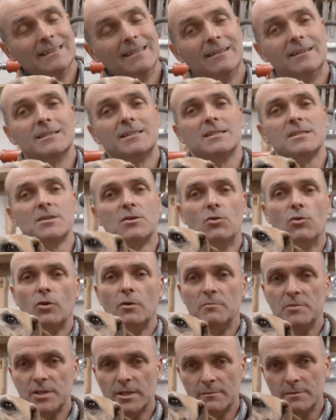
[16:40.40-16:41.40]
I just call
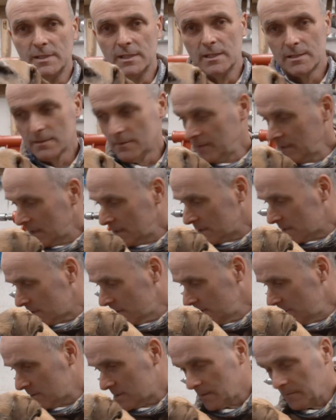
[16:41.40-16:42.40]
him Gypsy because I think it
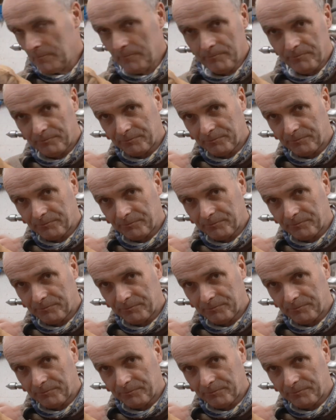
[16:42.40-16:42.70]
suits him.